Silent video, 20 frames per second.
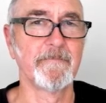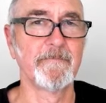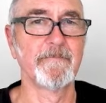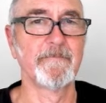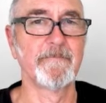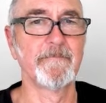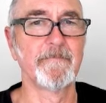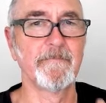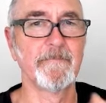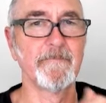
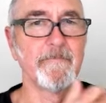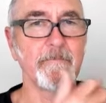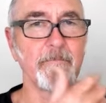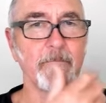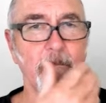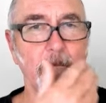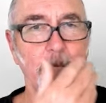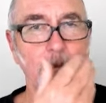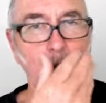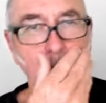
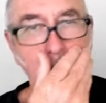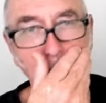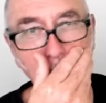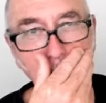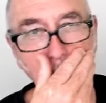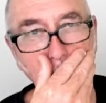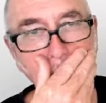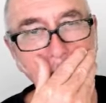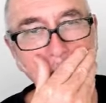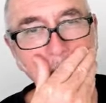
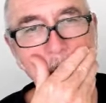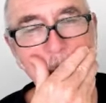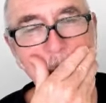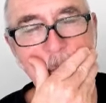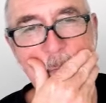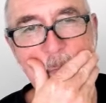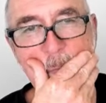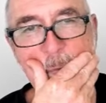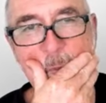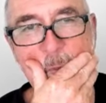
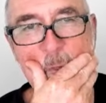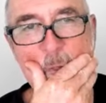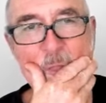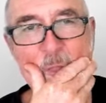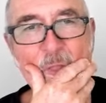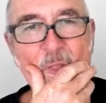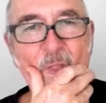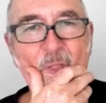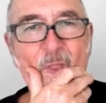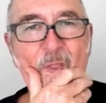
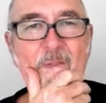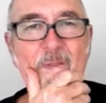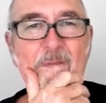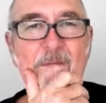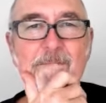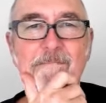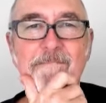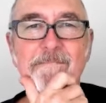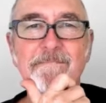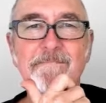
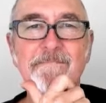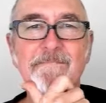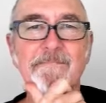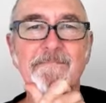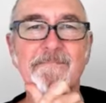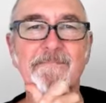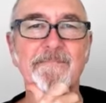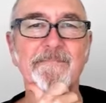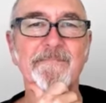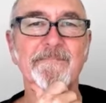
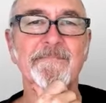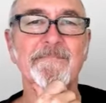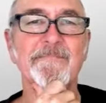(not speaking)